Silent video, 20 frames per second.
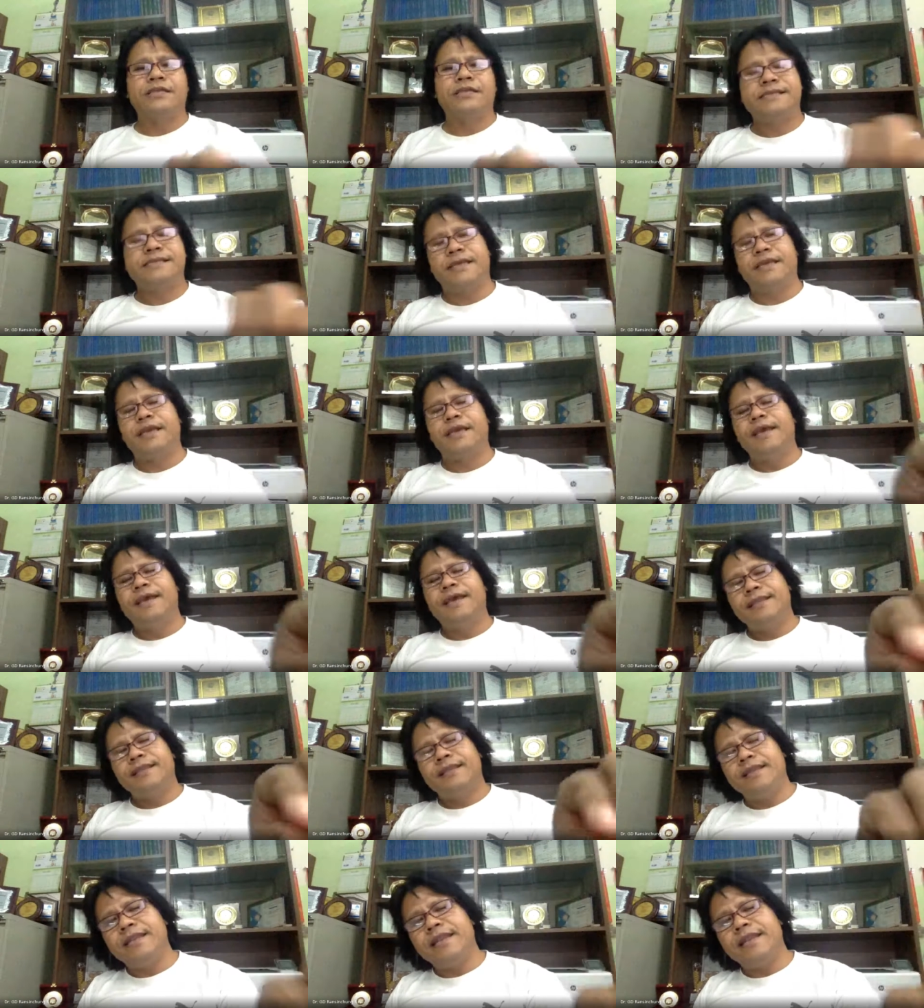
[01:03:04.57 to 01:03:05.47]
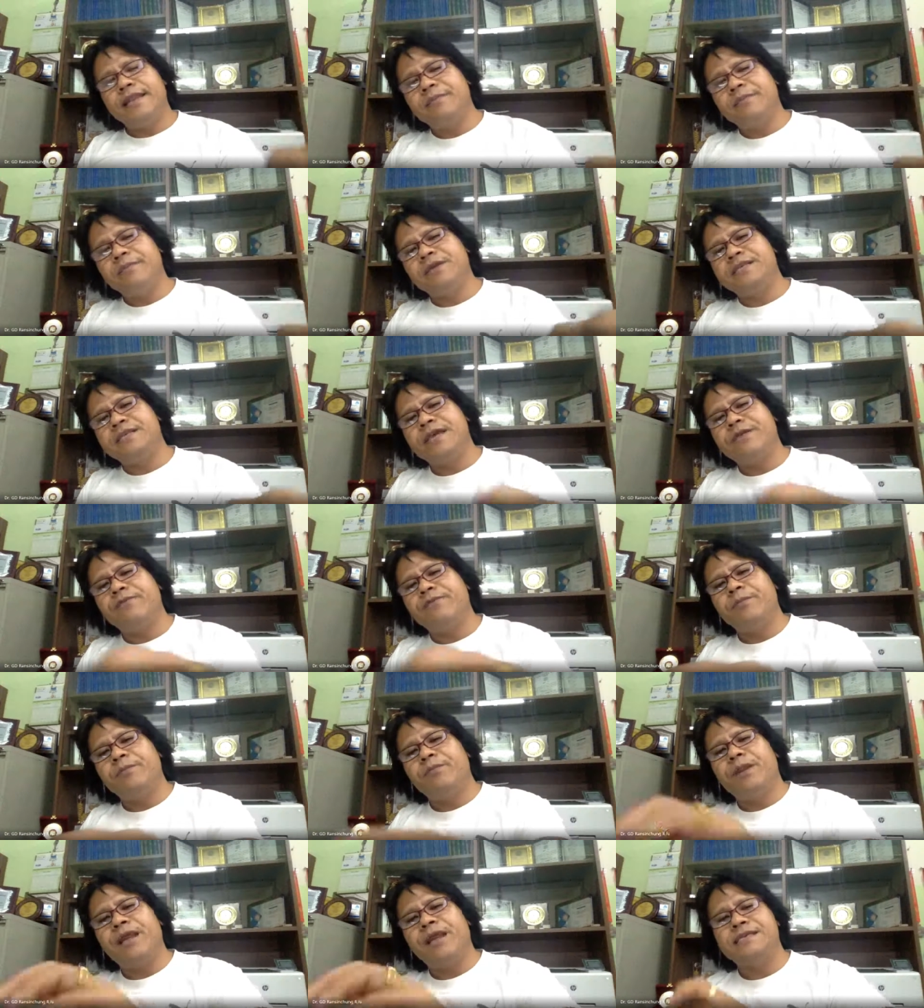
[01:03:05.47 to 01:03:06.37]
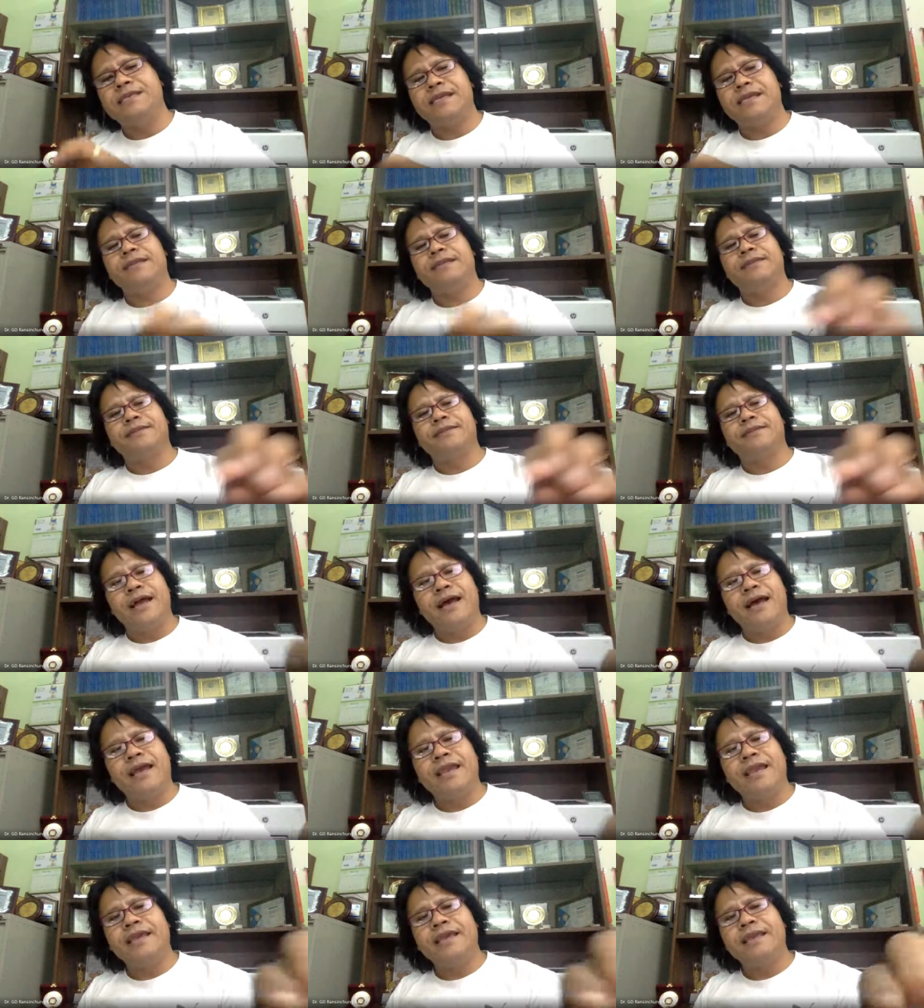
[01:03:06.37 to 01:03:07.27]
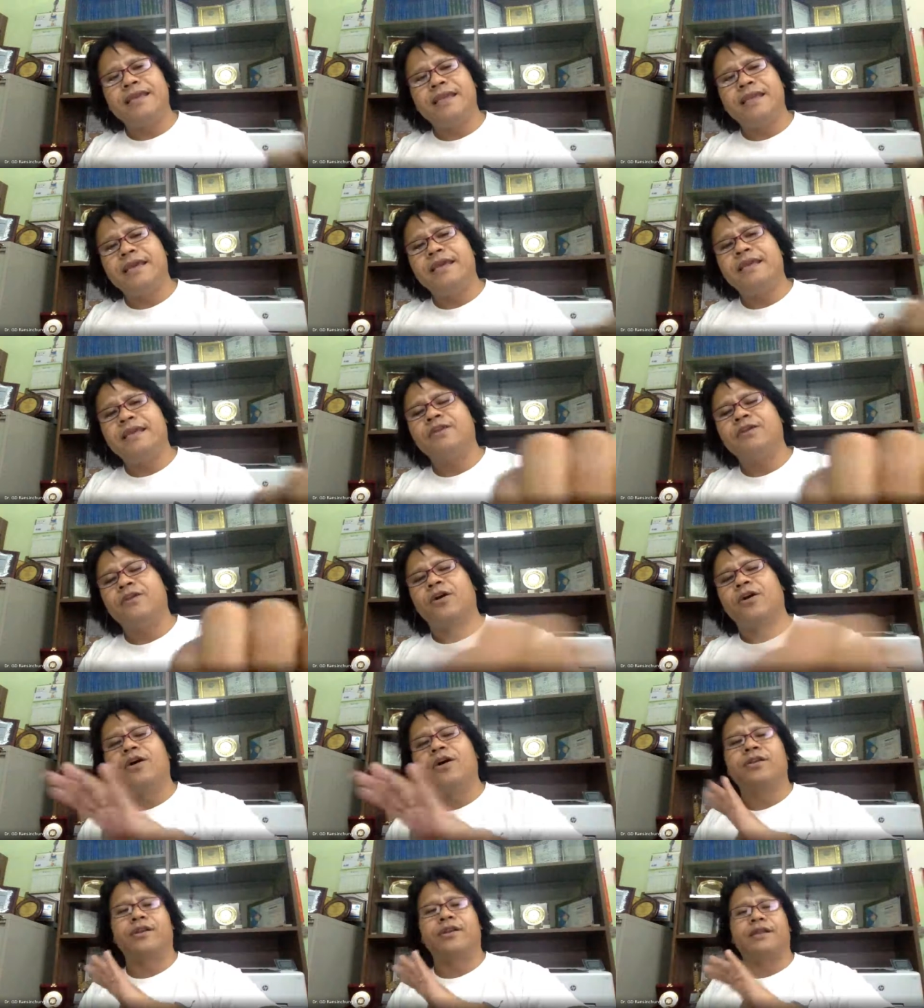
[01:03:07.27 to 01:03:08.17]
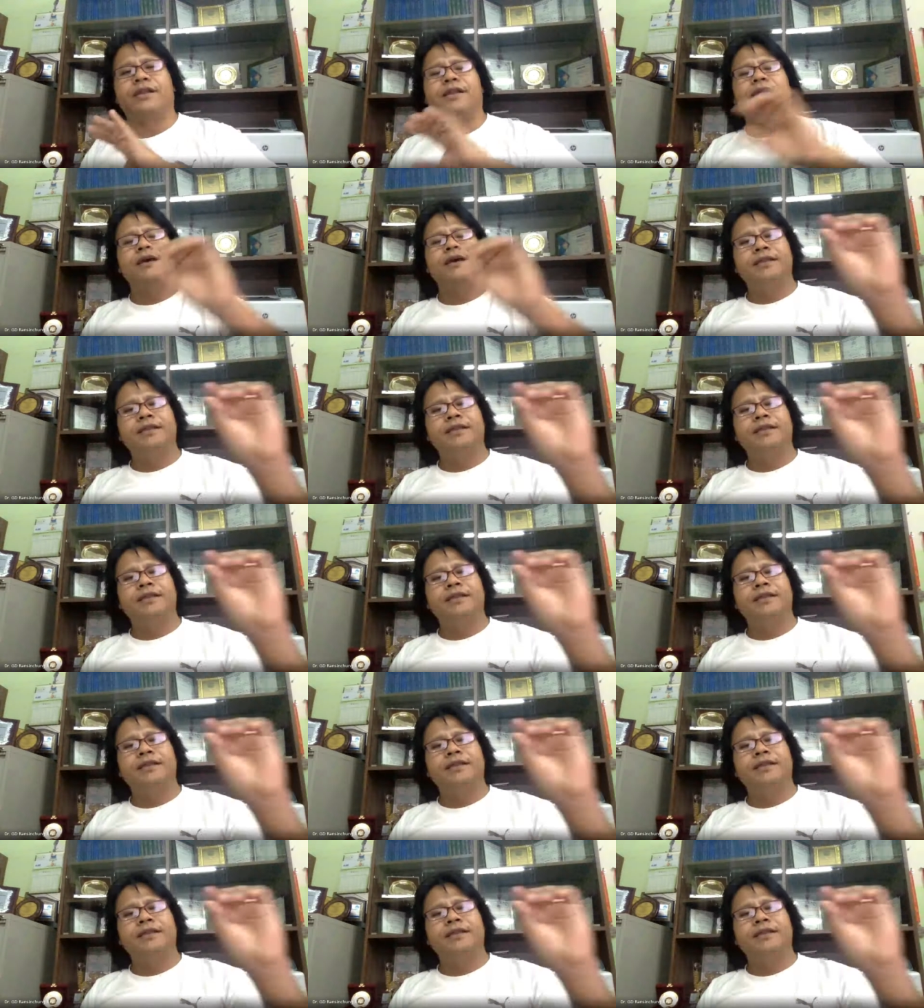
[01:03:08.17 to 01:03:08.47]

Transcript: See, the name itself implies that dry lean concrete.